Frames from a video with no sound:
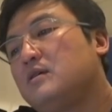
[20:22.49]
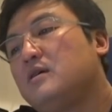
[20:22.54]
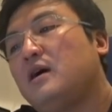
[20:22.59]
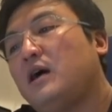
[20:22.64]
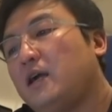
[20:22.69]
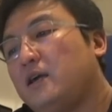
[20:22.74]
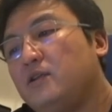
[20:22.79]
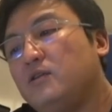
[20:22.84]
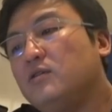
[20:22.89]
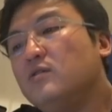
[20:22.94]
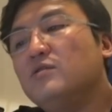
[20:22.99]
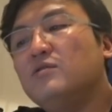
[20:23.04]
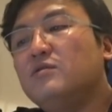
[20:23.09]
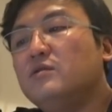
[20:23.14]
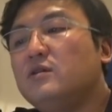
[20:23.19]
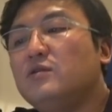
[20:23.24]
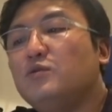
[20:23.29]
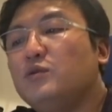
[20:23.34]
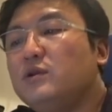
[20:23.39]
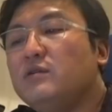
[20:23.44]
I know
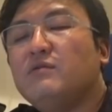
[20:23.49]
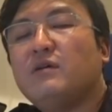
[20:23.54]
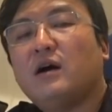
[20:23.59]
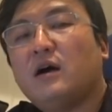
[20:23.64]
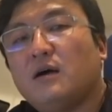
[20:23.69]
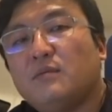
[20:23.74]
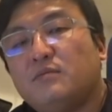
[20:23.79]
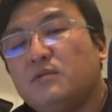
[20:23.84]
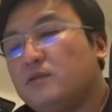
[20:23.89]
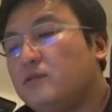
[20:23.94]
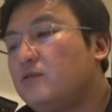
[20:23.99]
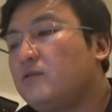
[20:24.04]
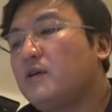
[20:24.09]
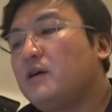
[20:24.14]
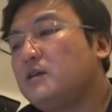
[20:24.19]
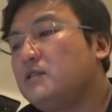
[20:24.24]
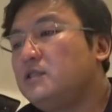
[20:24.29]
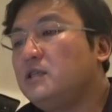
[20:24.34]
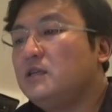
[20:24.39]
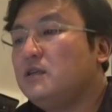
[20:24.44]
the Vira,
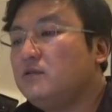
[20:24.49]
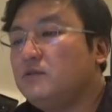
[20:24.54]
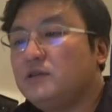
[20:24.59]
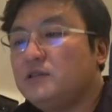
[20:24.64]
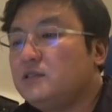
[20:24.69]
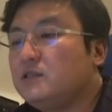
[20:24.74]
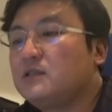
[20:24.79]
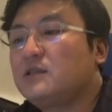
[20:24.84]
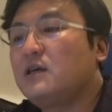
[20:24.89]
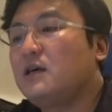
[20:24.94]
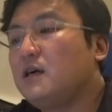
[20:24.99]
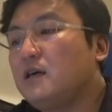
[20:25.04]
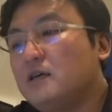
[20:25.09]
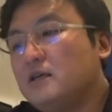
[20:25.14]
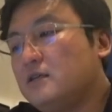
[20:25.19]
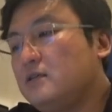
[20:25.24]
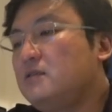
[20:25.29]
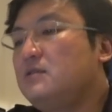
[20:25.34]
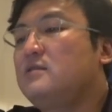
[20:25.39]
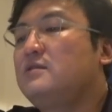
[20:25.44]
Putra generation
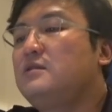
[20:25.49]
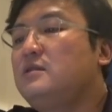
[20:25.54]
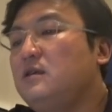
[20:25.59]
cars,